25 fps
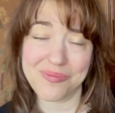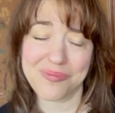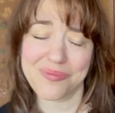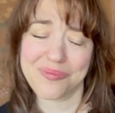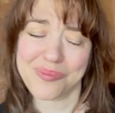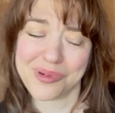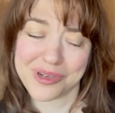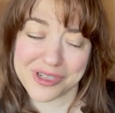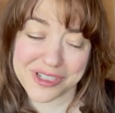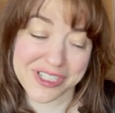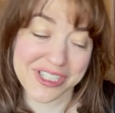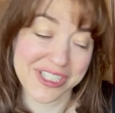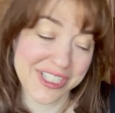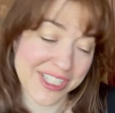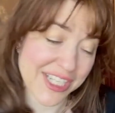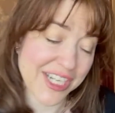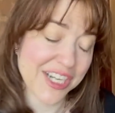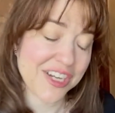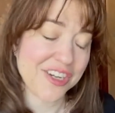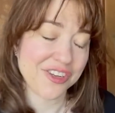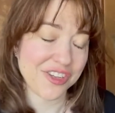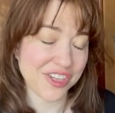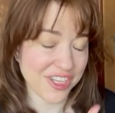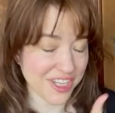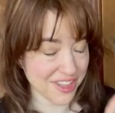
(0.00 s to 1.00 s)

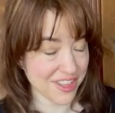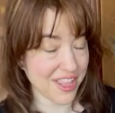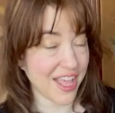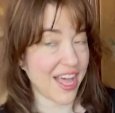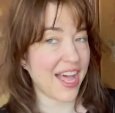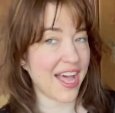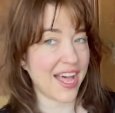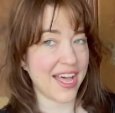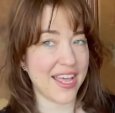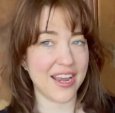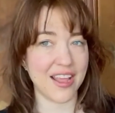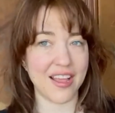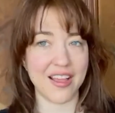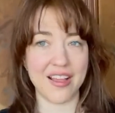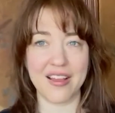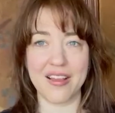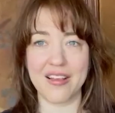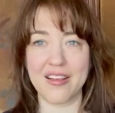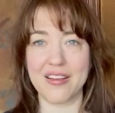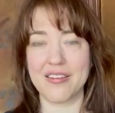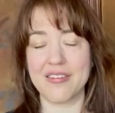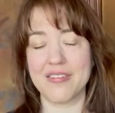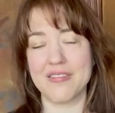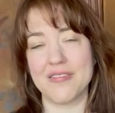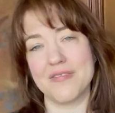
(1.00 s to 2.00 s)
particularly that
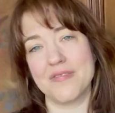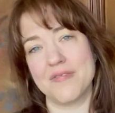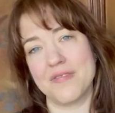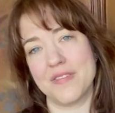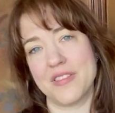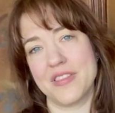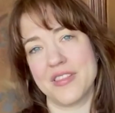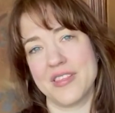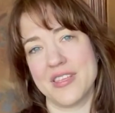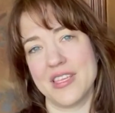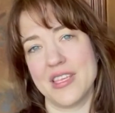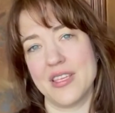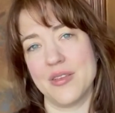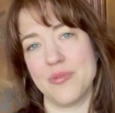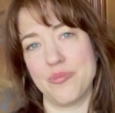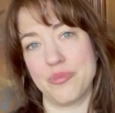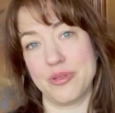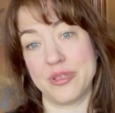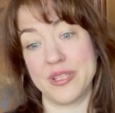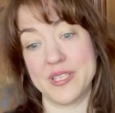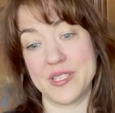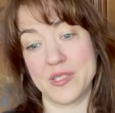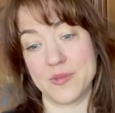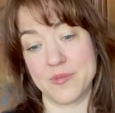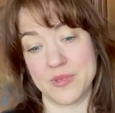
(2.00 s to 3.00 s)
of the
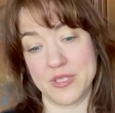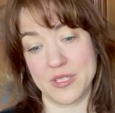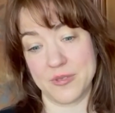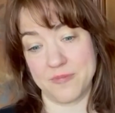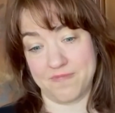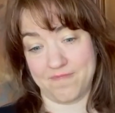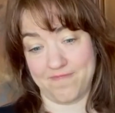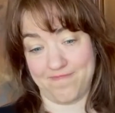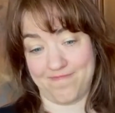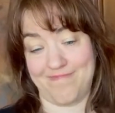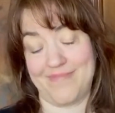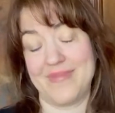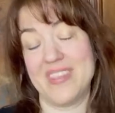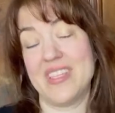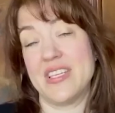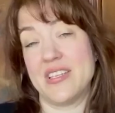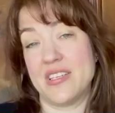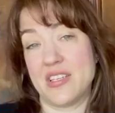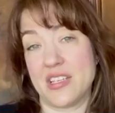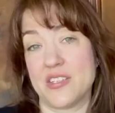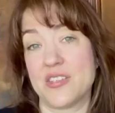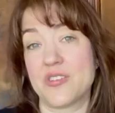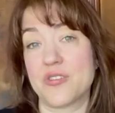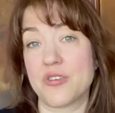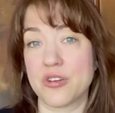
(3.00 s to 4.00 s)
placement
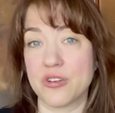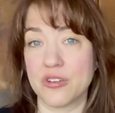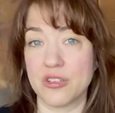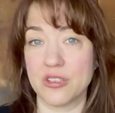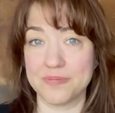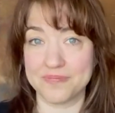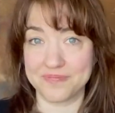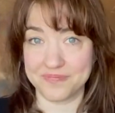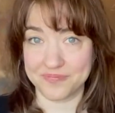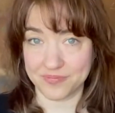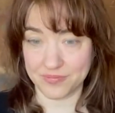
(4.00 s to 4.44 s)
industrial